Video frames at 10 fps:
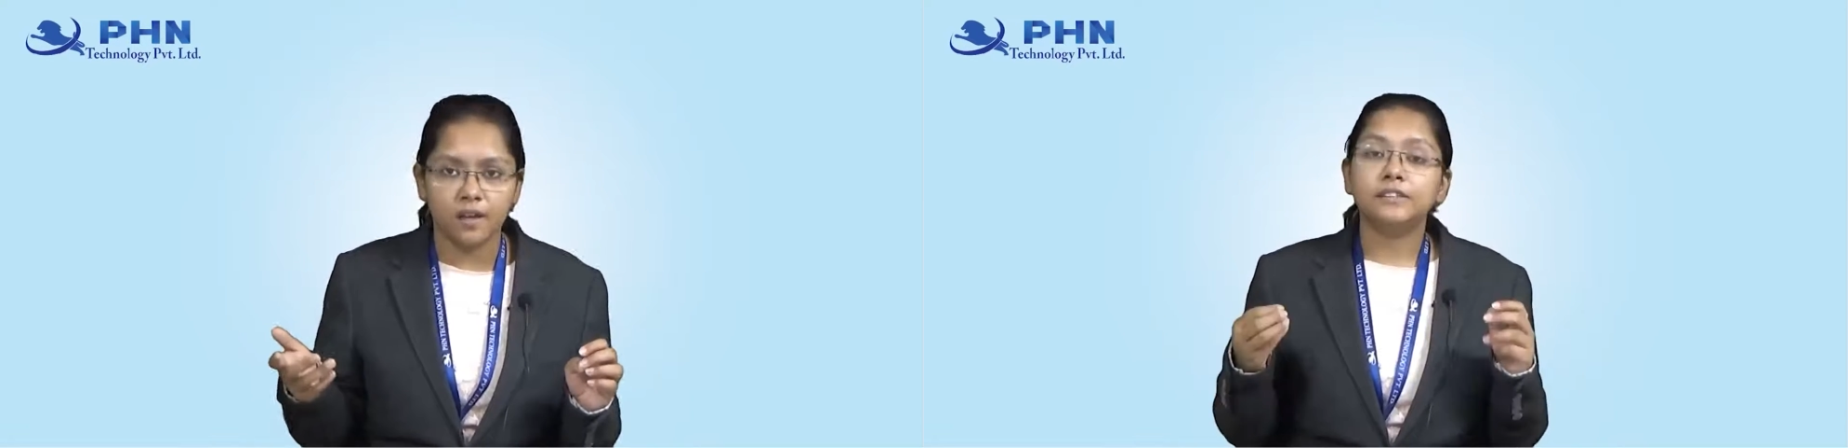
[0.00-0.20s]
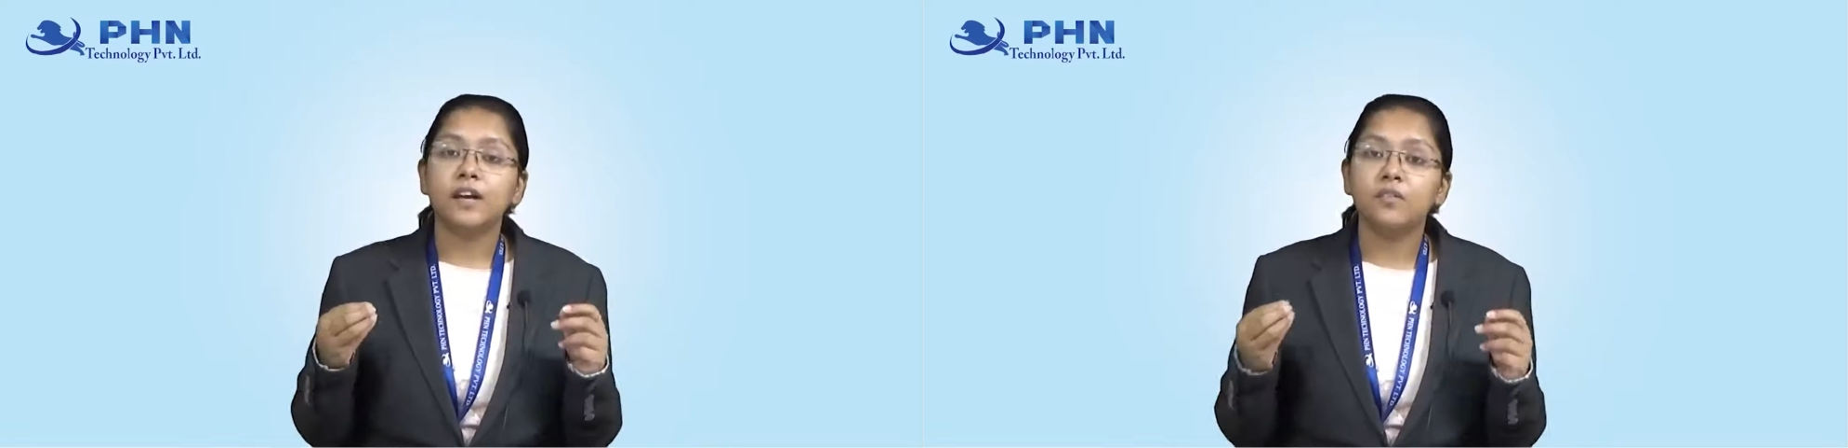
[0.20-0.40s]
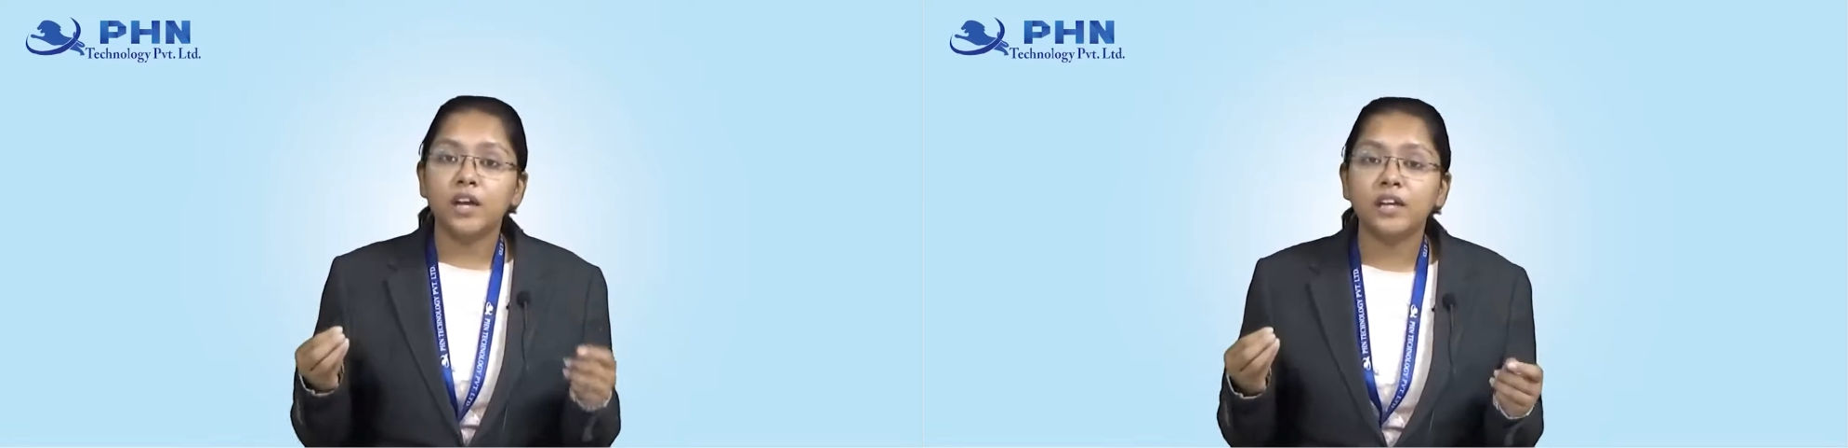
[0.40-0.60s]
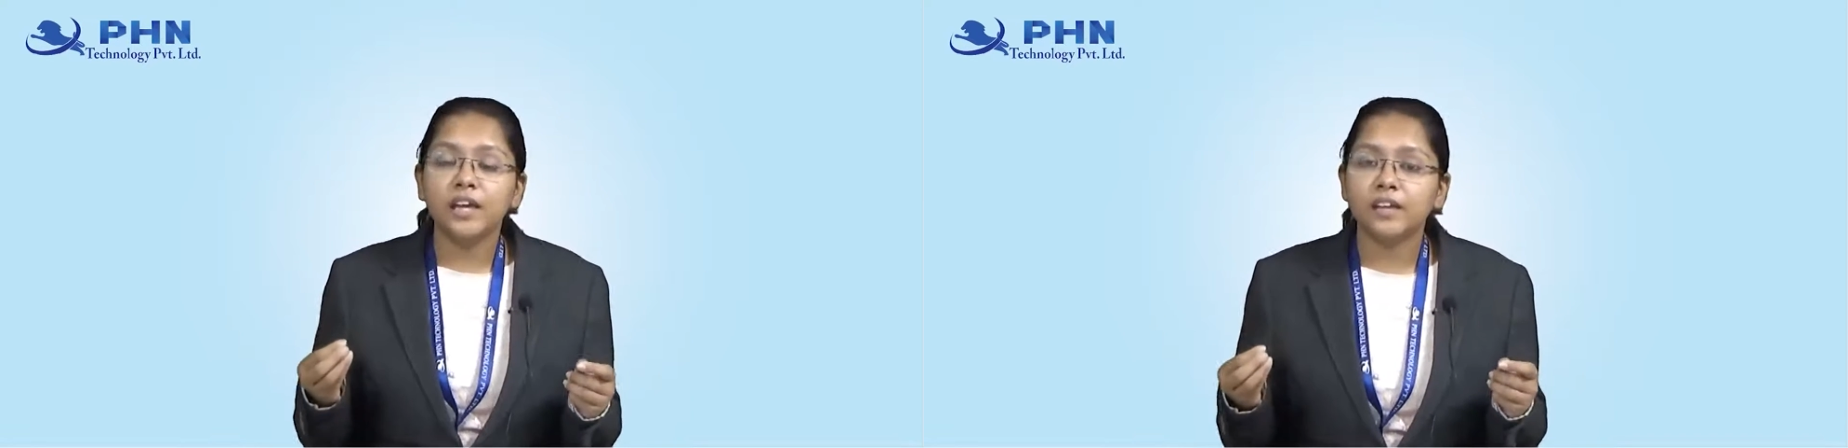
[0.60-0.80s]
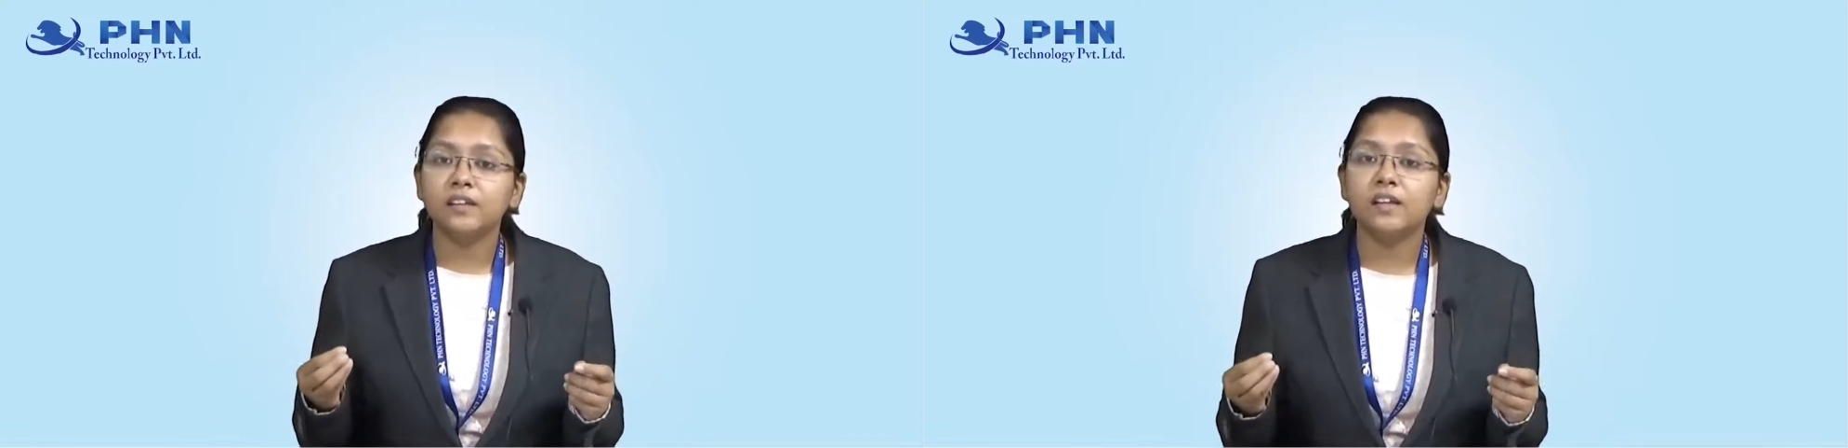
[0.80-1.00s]
Now
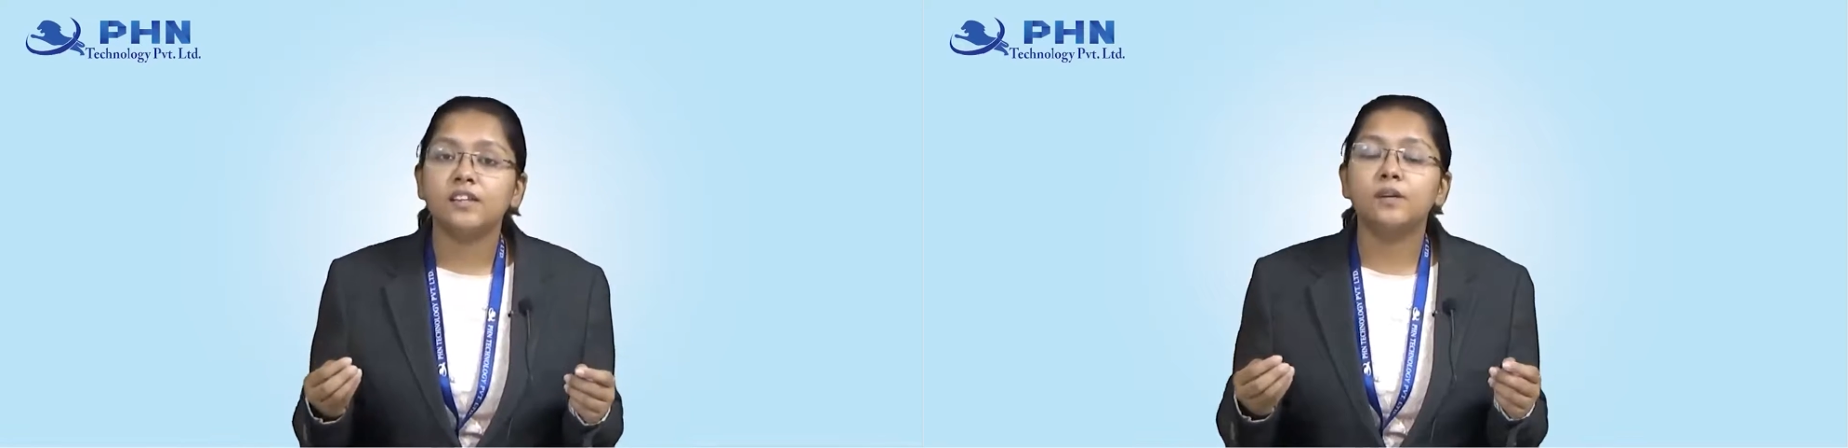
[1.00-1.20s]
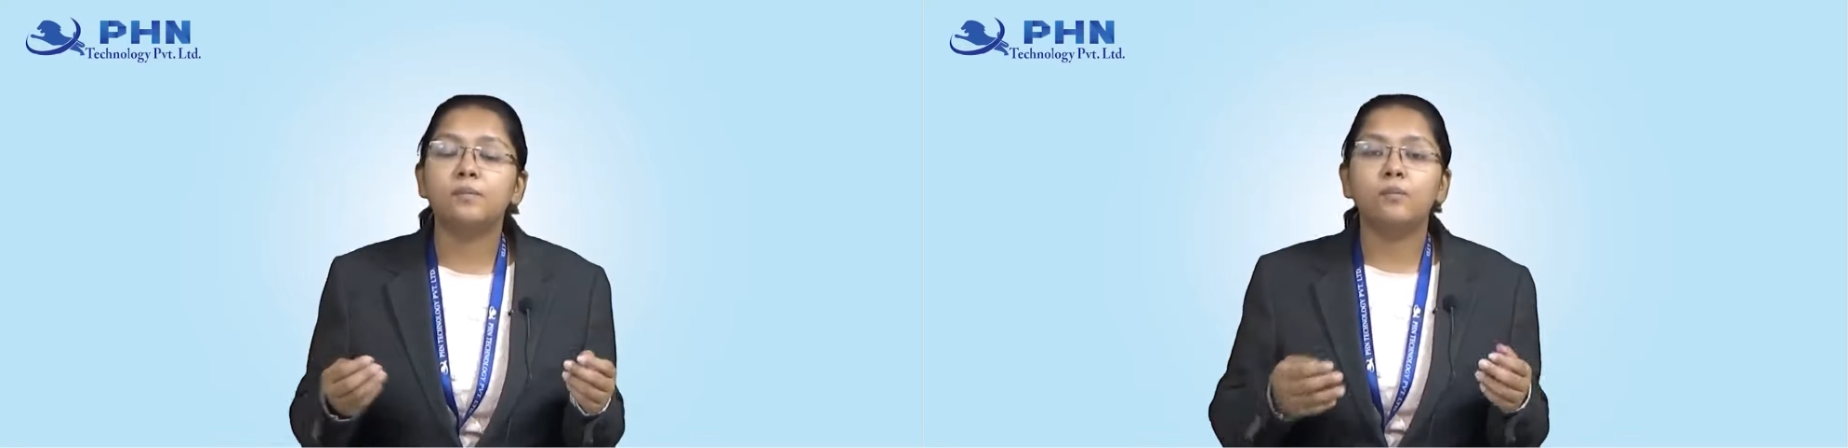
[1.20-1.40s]
again, the